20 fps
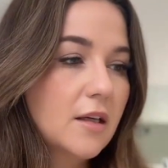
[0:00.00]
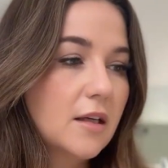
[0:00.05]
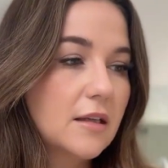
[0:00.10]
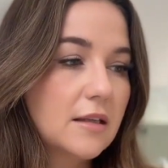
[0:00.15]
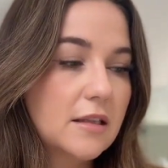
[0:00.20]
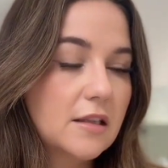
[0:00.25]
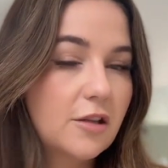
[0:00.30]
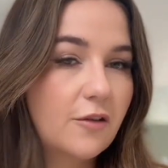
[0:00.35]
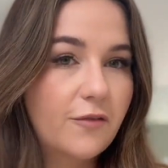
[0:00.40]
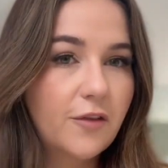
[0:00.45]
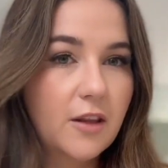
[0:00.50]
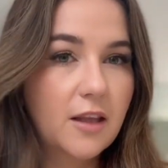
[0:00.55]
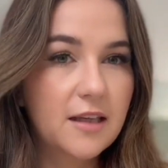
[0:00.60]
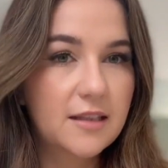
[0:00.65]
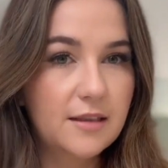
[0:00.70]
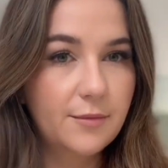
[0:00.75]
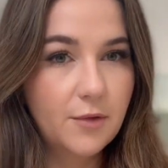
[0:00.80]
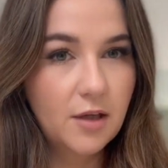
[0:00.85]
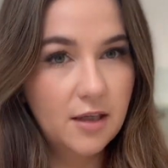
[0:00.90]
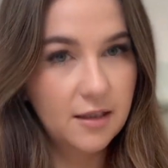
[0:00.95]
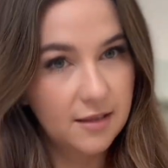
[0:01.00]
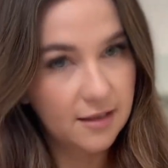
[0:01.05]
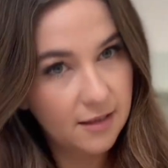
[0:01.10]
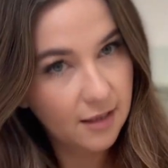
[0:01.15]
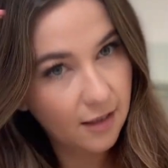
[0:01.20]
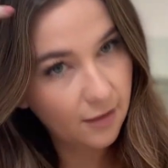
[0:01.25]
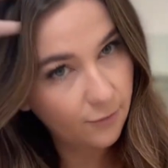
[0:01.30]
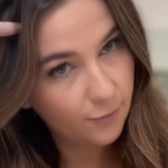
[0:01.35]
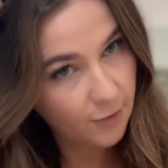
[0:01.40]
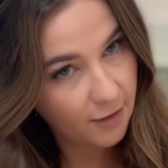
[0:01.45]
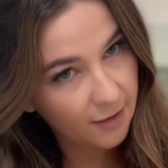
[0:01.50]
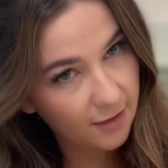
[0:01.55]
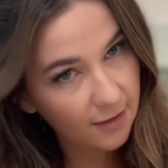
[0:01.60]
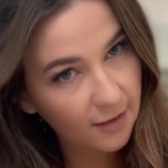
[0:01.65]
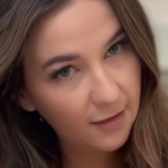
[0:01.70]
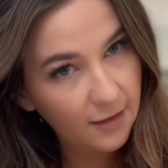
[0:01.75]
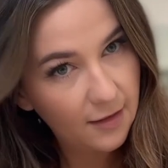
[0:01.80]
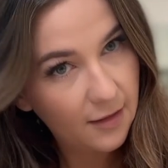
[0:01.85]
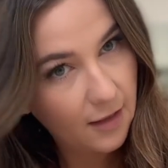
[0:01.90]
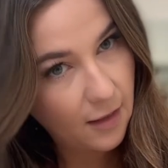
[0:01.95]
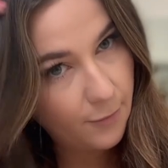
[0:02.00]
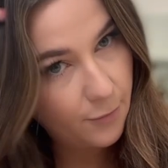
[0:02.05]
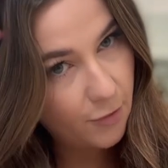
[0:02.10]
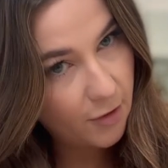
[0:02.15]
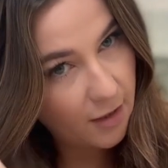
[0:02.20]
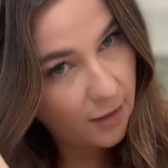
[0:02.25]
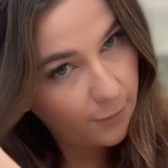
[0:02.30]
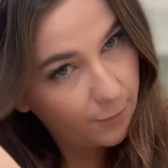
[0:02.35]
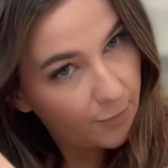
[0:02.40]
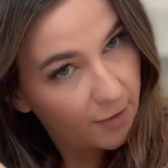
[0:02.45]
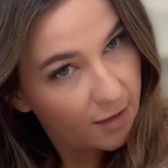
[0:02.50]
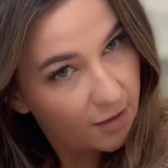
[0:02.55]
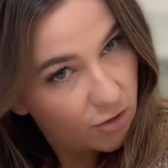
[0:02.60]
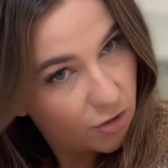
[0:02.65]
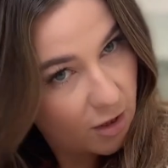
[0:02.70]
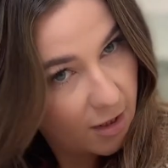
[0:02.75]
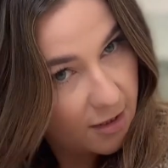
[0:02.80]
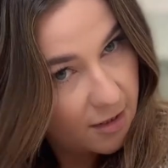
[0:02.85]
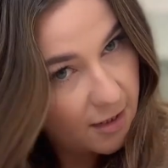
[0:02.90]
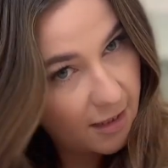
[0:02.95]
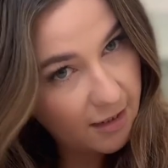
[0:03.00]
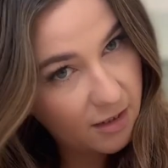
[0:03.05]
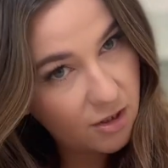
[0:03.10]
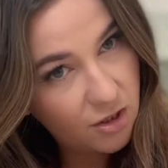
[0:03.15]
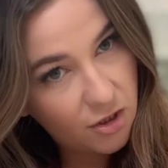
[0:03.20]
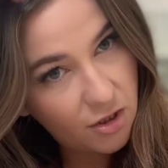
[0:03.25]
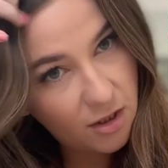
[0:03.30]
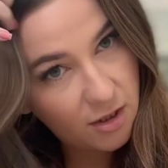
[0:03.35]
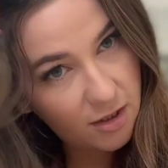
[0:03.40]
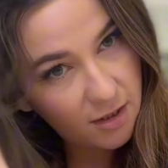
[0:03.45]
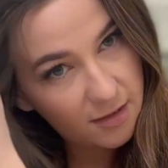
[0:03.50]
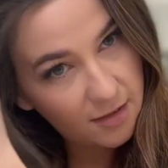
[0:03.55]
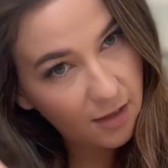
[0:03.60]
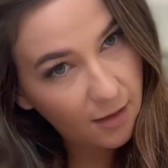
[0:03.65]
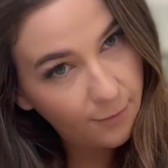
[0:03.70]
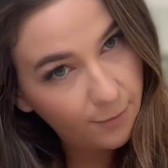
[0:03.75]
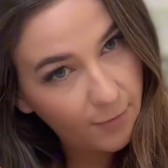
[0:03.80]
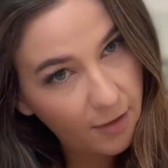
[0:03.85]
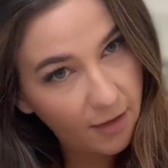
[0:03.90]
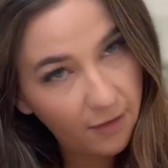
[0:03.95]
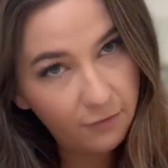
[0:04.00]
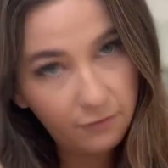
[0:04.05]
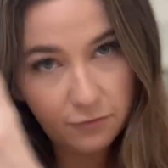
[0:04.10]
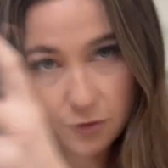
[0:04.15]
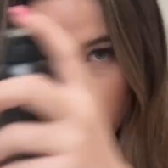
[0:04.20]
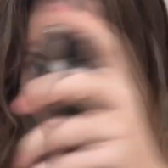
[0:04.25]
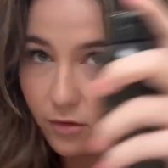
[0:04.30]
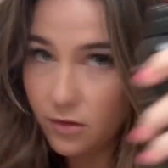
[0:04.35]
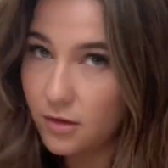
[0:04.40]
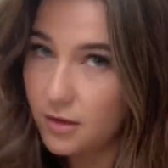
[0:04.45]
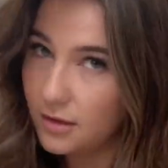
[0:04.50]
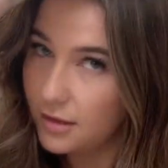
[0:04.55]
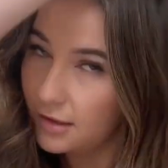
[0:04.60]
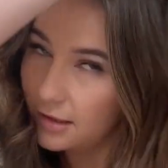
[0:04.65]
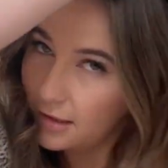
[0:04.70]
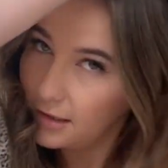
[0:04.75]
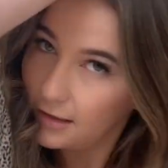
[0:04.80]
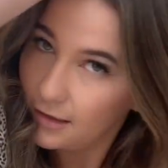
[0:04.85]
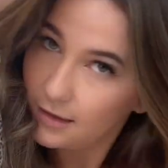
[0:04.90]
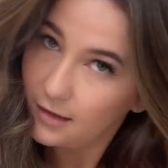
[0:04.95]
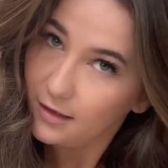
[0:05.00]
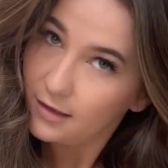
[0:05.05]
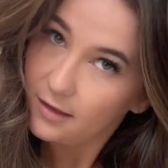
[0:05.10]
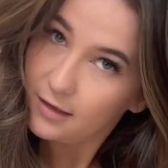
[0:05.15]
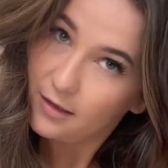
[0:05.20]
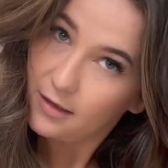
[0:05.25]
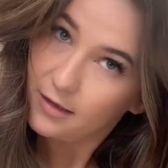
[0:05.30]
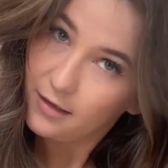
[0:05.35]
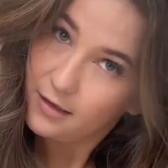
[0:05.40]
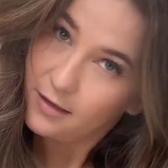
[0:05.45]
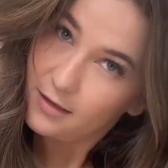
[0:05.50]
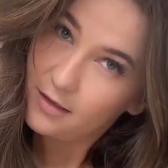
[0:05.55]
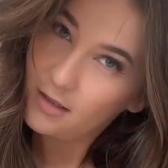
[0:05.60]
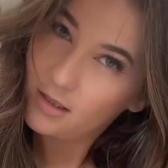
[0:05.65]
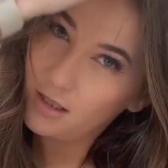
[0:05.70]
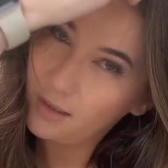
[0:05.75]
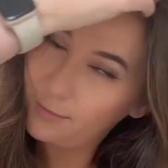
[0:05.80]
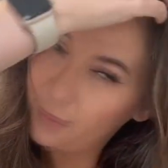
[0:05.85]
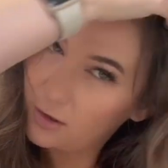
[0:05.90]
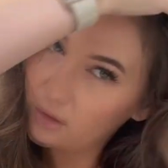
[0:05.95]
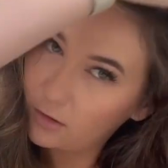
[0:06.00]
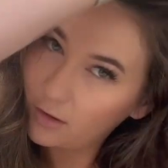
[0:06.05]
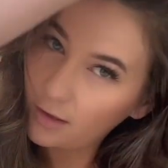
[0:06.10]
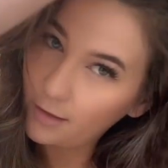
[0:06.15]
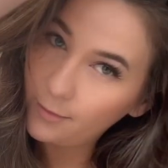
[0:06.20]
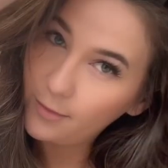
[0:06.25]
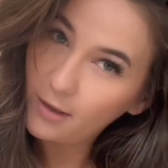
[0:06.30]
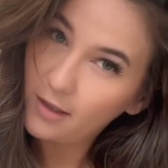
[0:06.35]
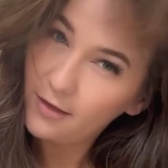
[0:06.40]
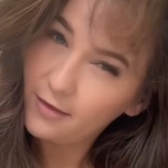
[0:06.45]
So for this, I'm gonna start with, I'm putting a bit of dry texture just on my roots to absorb